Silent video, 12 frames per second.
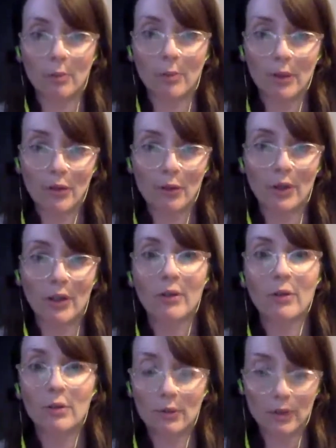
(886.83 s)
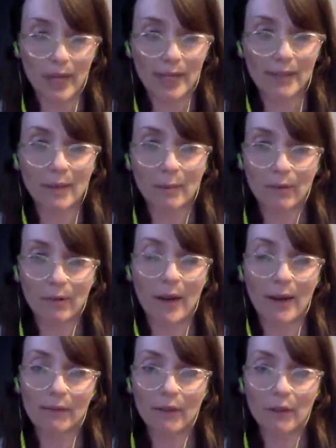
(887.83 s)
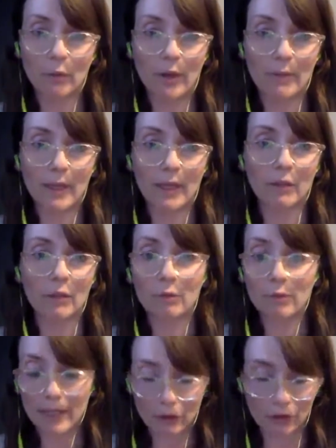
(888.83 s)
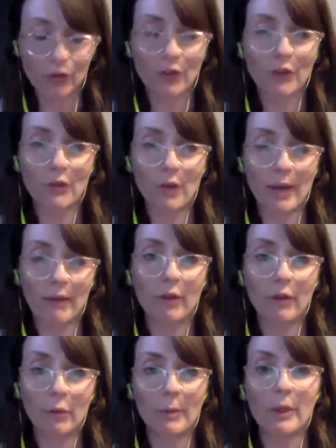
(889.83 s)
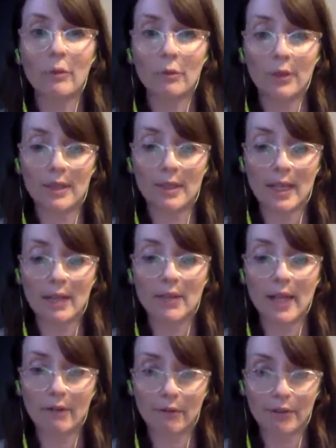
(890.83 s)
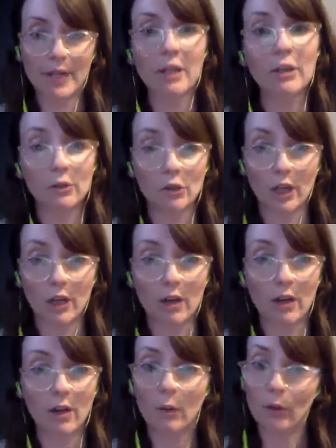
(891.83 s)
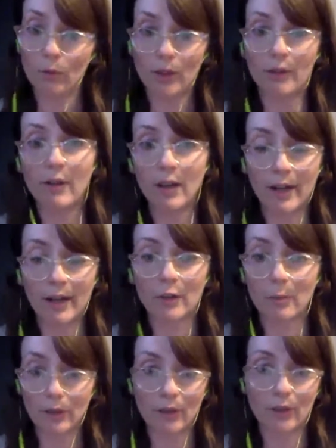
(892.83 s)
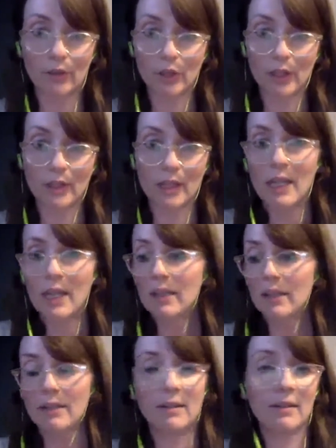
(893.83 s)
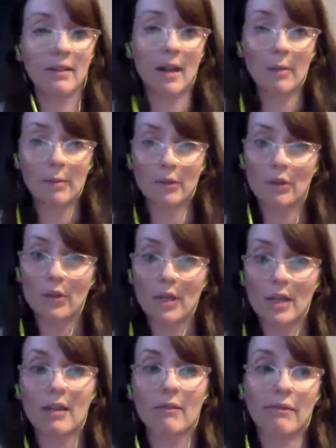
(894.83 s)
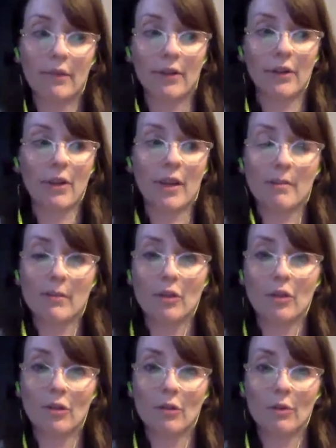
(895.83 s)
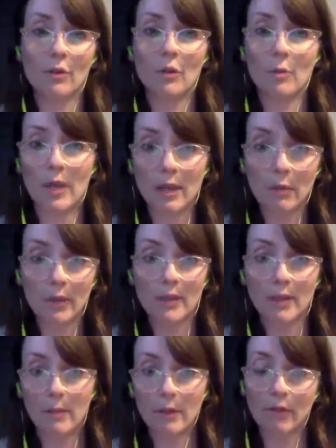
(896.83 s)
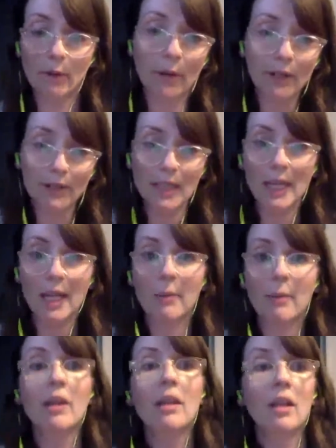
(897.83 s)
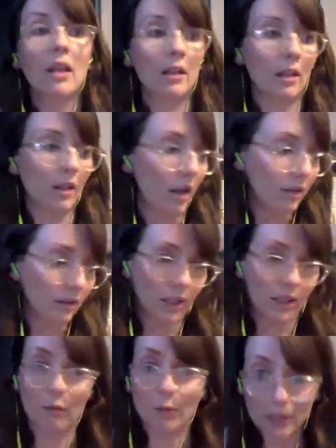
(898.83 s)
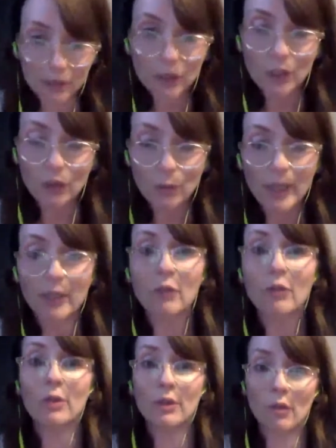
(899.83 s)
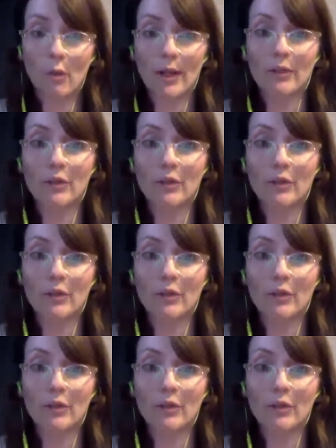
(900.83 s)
entrepreneur who signs up for iFundWomen, who registers for iFundWomen, receives a free coaching call with one of our expert coaches. This is an opportunity for them to speak with someone from our team, a real human who is going